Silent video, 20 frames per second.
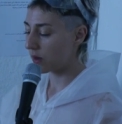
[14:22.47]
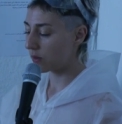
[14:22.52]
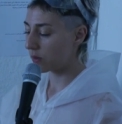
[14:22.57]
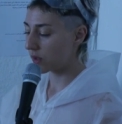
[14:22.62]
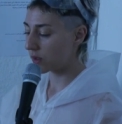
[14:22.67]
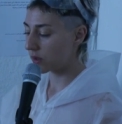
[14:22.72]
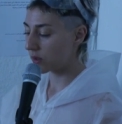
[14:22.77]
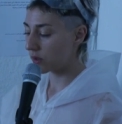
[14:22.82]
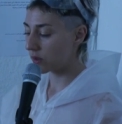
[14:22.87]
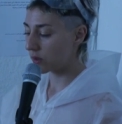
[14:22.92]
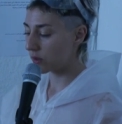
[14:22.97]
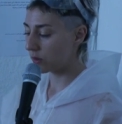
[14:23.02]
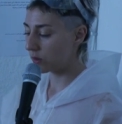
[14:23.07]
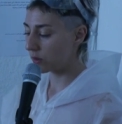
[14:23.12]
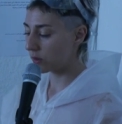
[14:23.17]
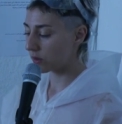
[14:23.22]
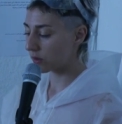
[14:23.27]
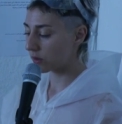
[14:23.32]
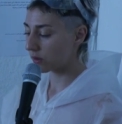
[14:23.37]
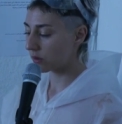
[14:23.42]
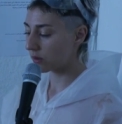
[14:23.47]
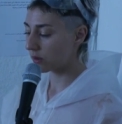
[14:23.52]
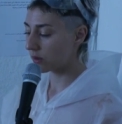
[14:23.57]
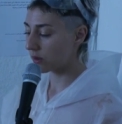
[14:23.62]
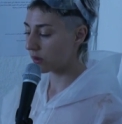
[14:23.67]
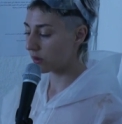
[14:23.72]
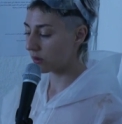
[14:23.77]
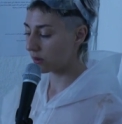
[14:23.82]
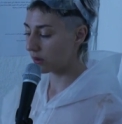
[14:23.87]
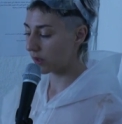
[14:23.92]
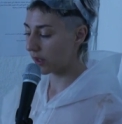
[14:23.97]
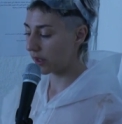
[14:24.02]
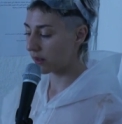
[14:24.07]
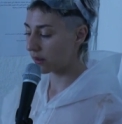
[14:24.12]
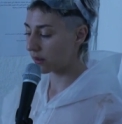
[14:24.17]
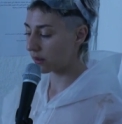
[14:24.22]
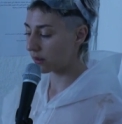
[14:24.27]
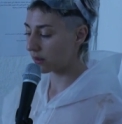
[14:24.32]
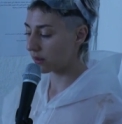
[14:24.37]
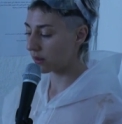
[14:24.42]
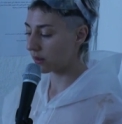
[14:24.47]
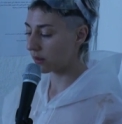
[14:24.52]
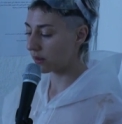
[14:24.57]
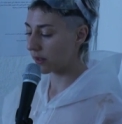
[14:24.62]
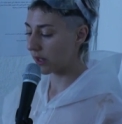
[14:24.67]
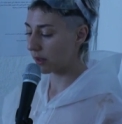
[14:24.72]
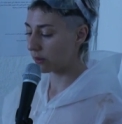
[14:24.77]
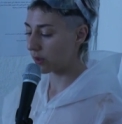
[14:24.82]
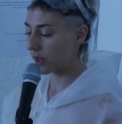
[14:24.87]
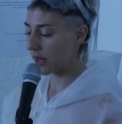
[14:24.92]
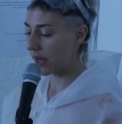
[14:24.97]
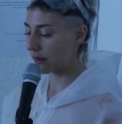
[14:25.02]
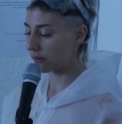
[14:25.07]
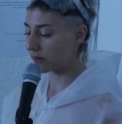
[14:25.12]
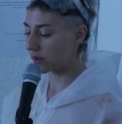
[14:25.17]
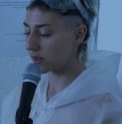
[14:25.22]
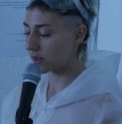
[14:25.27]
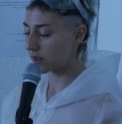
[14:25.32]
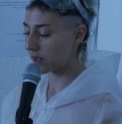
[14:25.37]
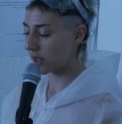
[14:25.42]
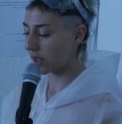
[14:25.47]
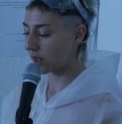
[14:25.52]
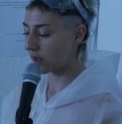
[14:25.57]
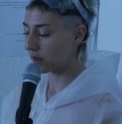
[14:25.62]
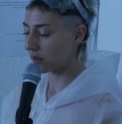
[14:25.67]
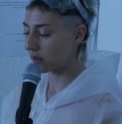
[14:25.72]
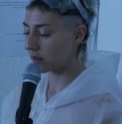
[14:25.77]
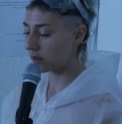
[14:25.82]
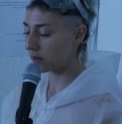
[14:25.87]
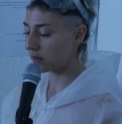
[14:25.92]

what sooner or later they would have to say.